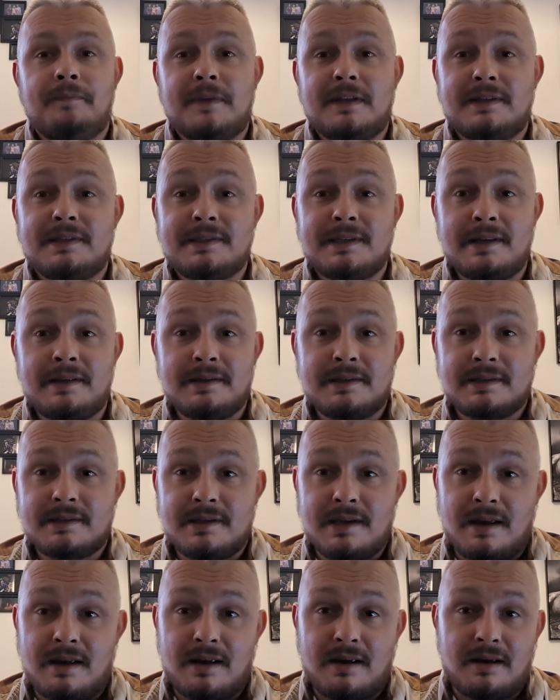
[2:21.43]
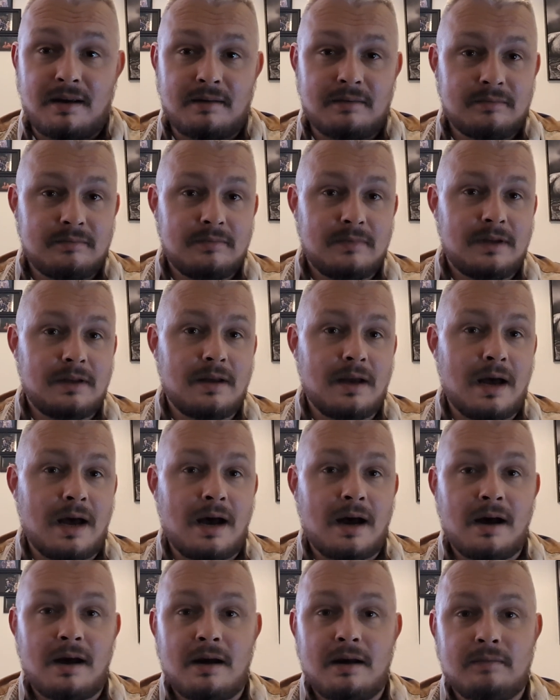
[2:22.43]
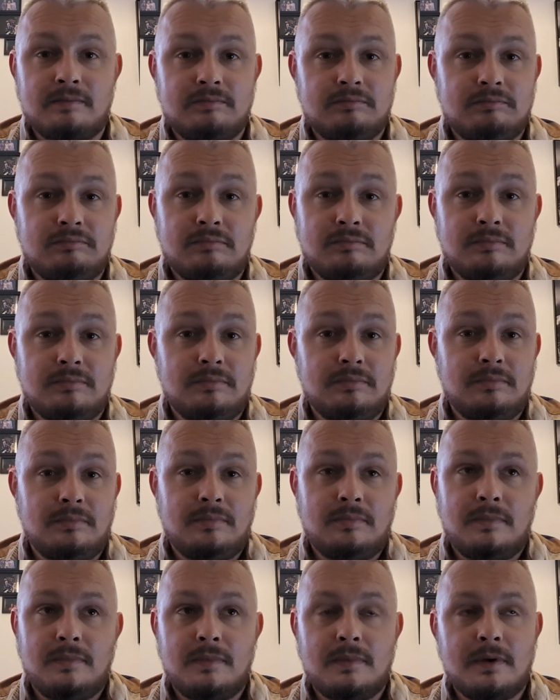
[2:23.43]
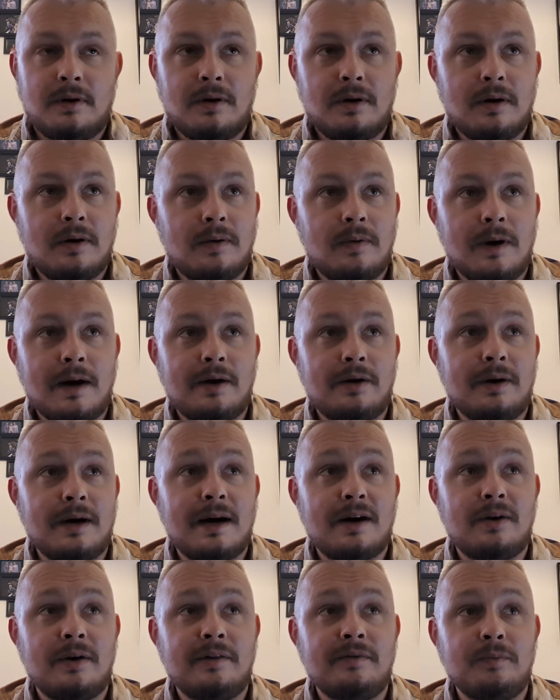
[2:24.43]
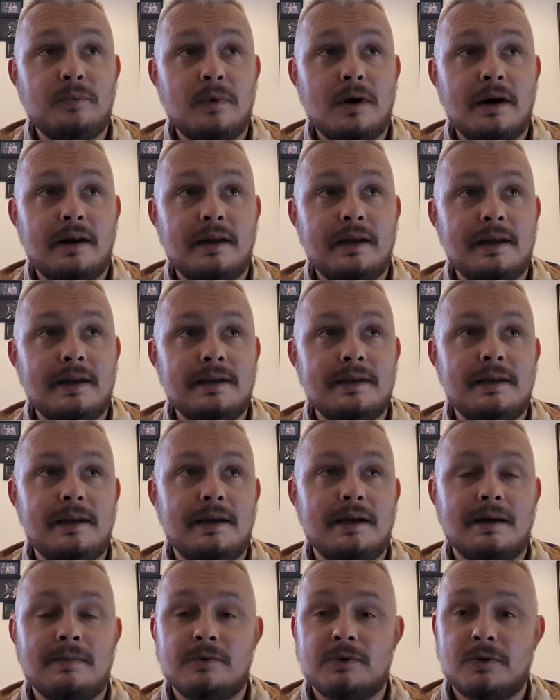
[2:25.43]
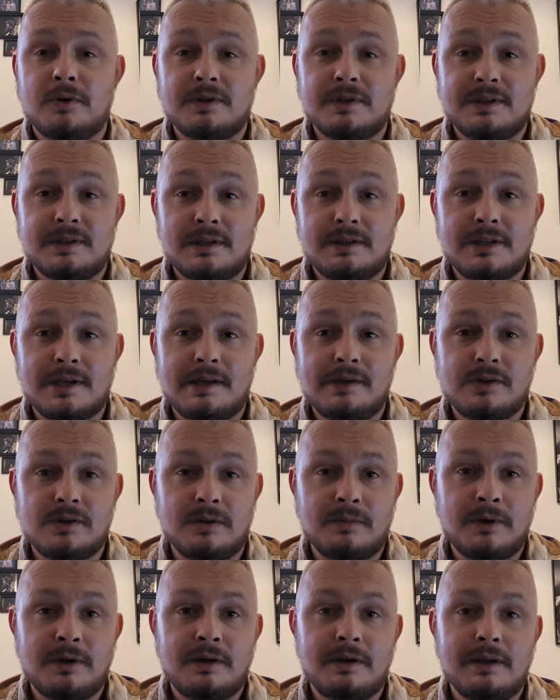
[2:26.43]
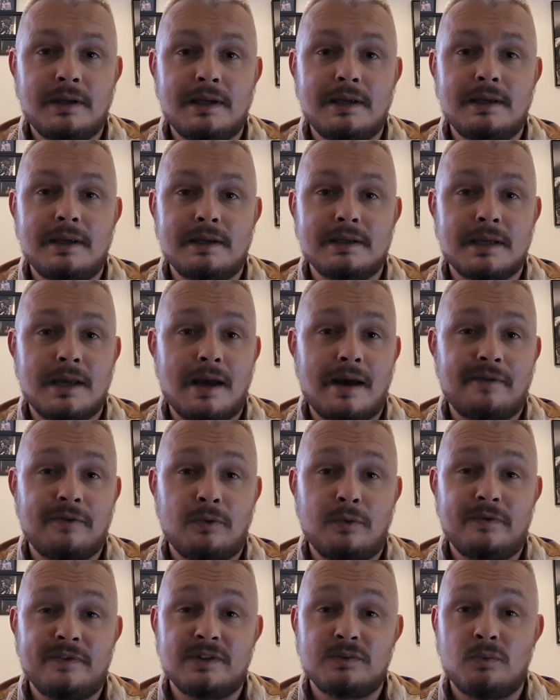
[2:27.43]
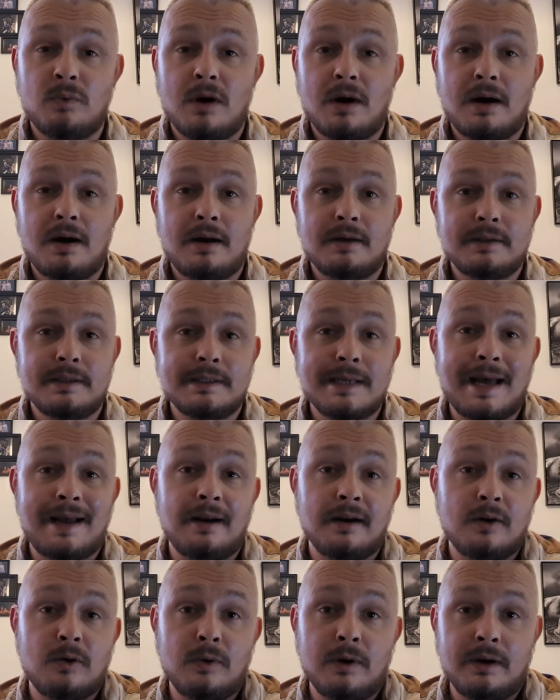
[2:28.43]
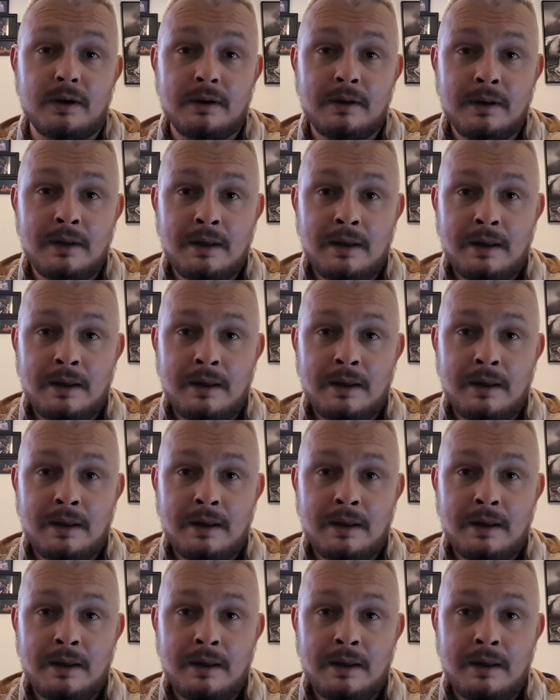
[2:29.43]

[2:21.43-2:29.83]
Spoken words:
sincere, how do I even word it? He comes across as a gentleman. He's careful with his words. He's eloquent.